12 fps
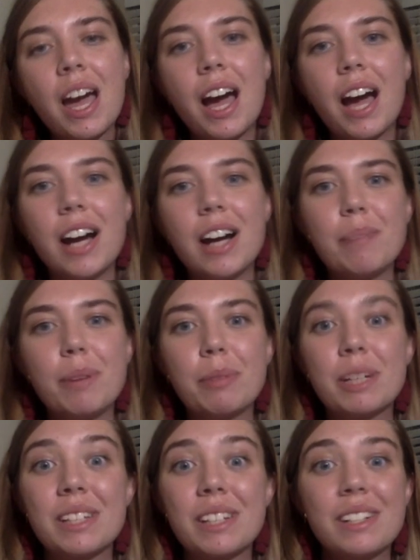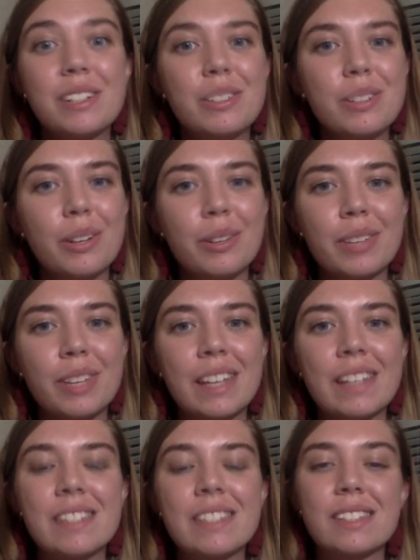But because I didn't know
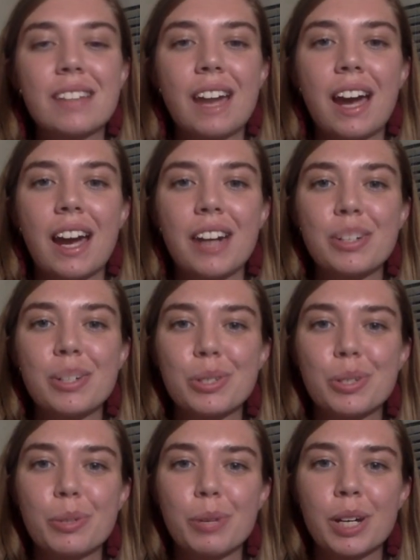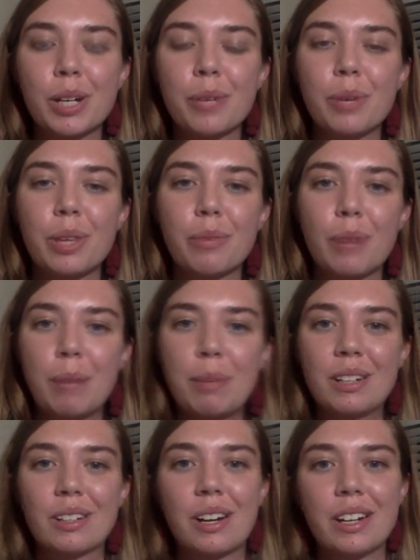this, I chose to work with
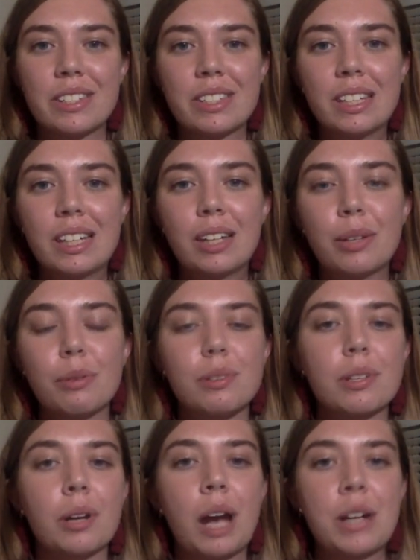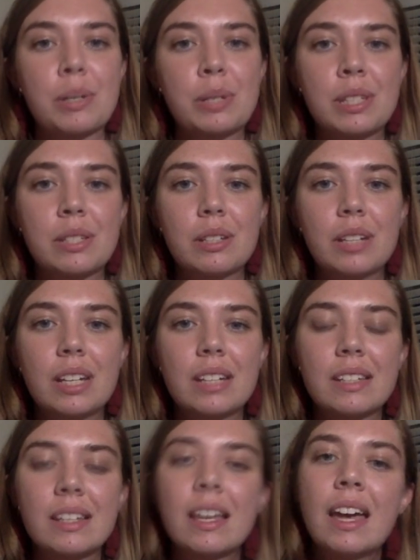Raymond Gosling, who was a graduate student,
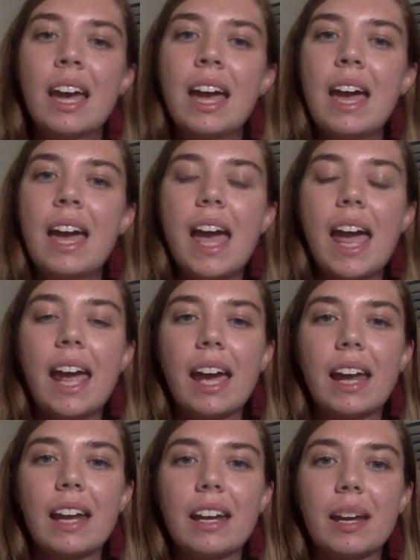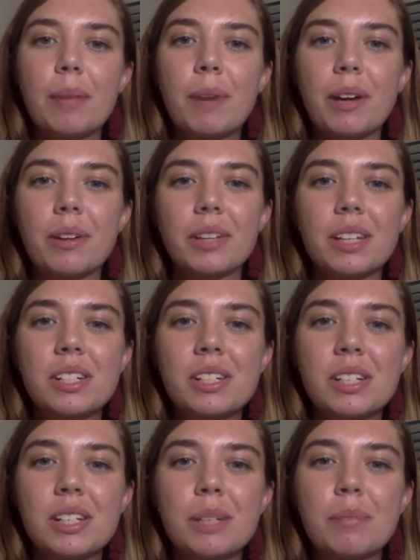and my
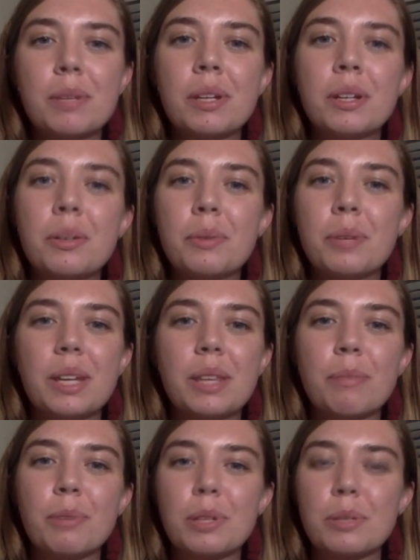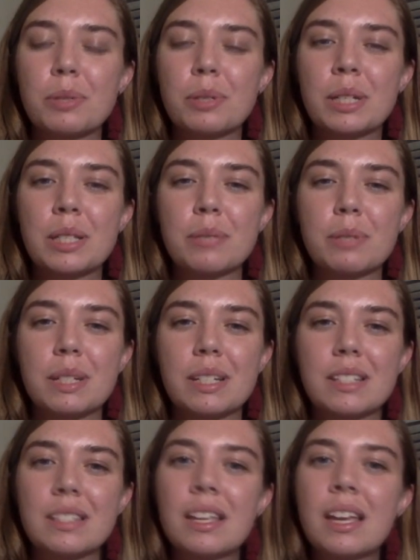relationship with Maurice Wilkins
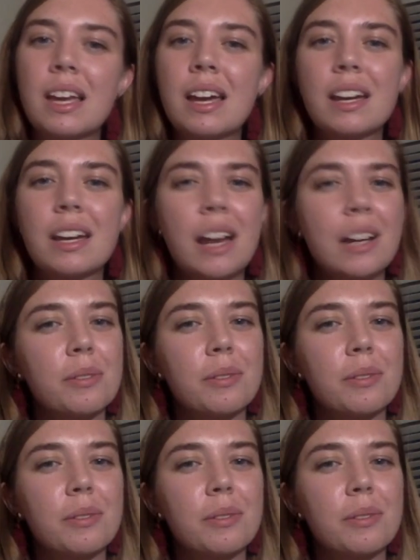was kind of